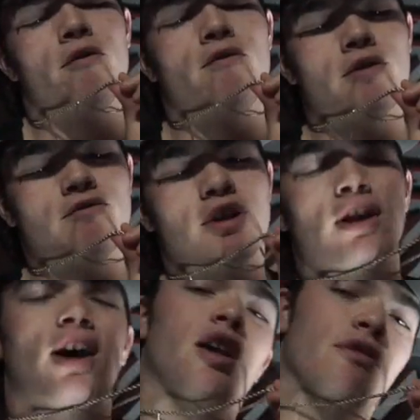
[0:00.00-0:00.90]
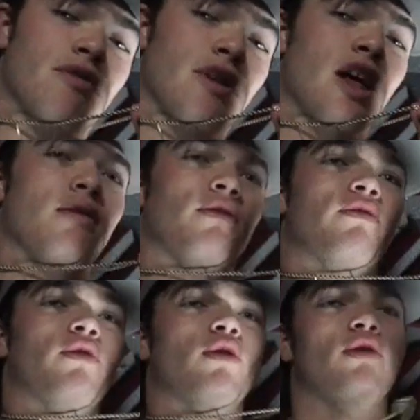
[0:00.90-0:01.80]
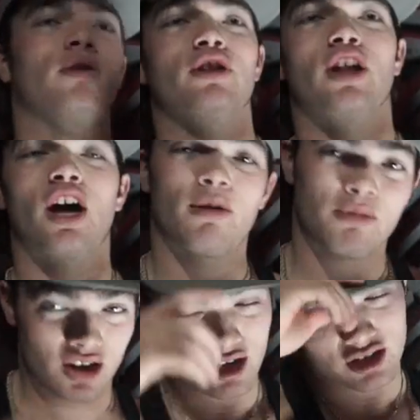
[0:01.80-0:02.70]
$1,500 for that one, fool. You know what I mean?